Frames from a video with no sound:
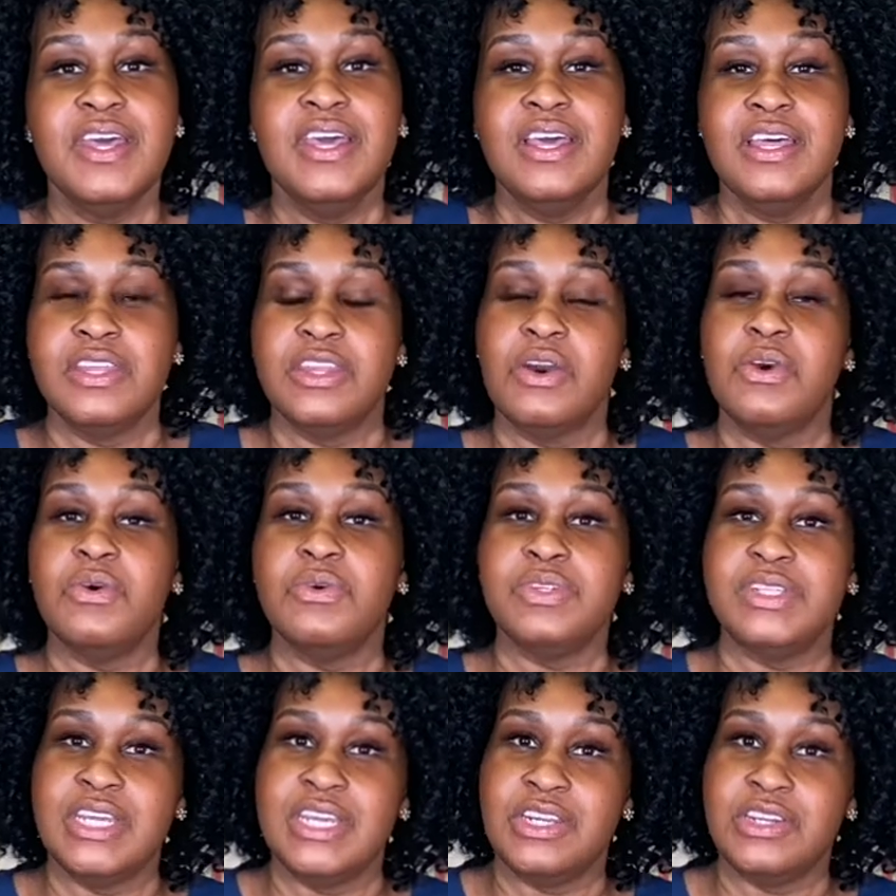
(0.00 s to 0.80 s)

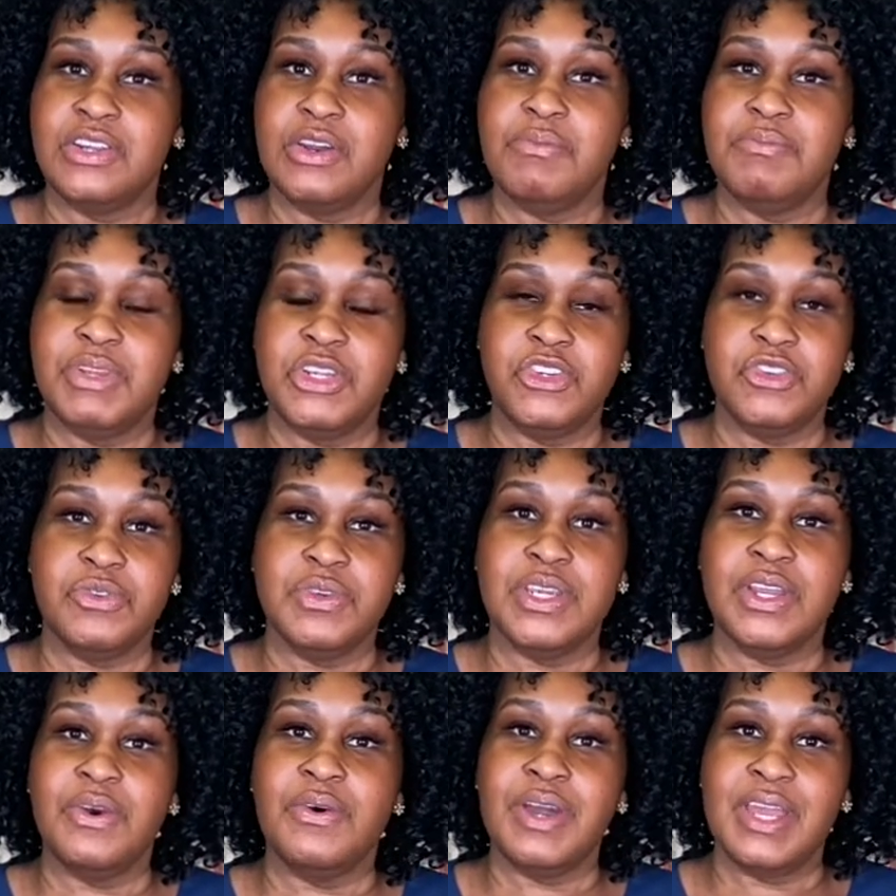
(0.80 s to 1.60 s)
those
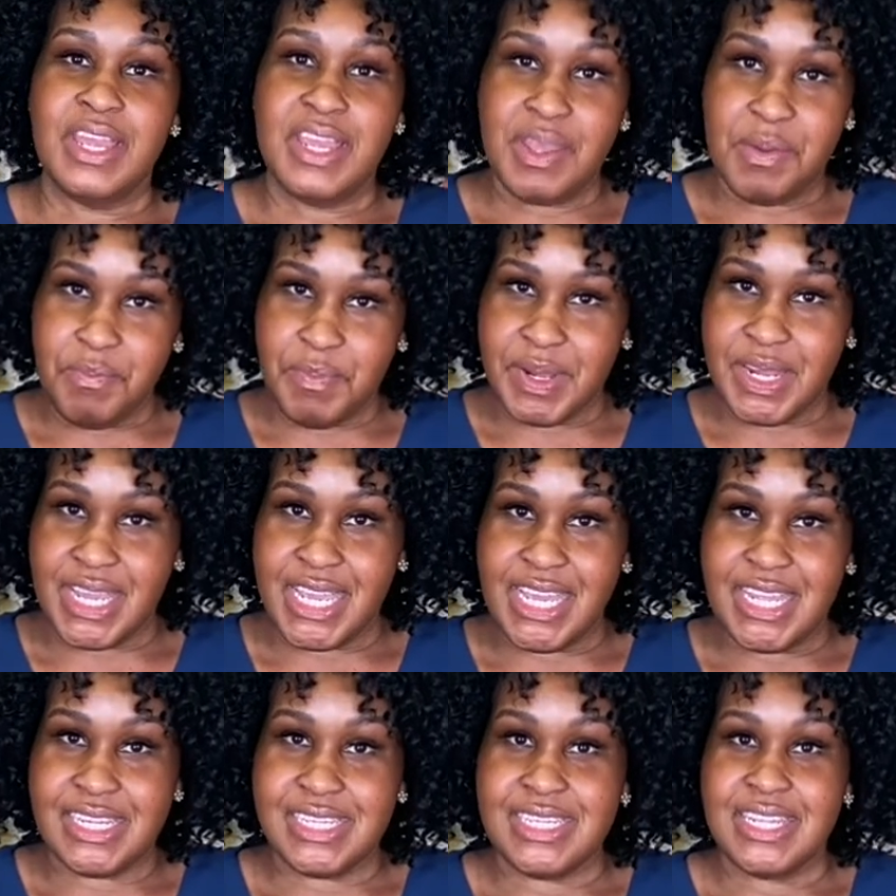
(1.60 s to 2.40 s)
endometrial
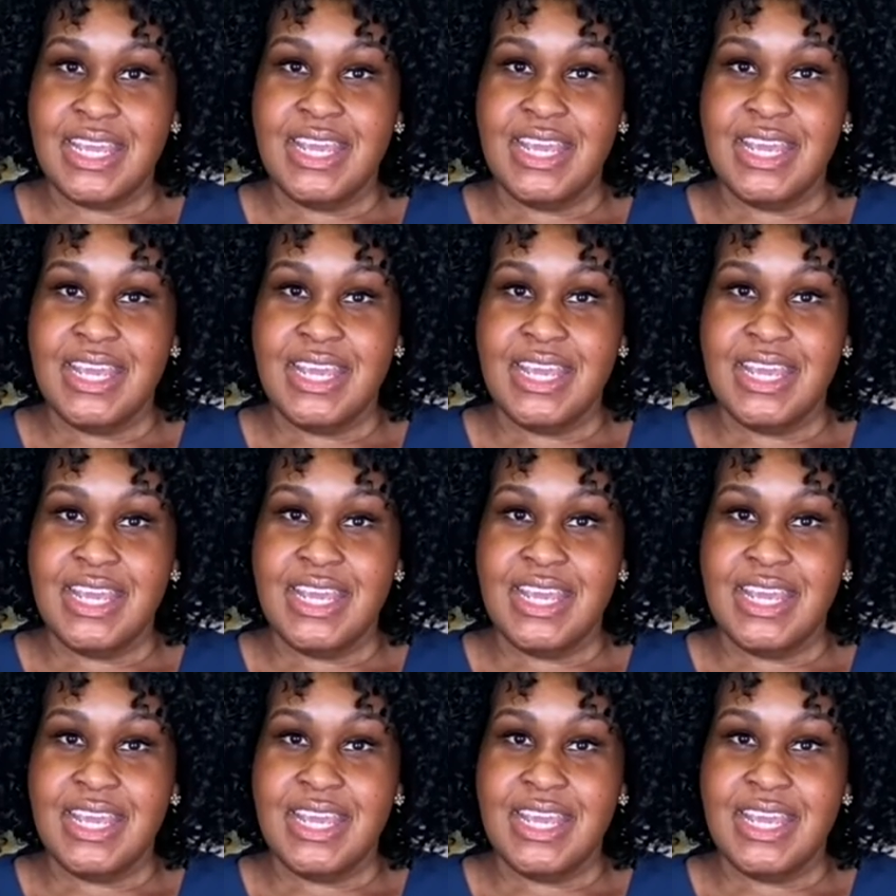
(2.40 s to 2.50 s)
implants.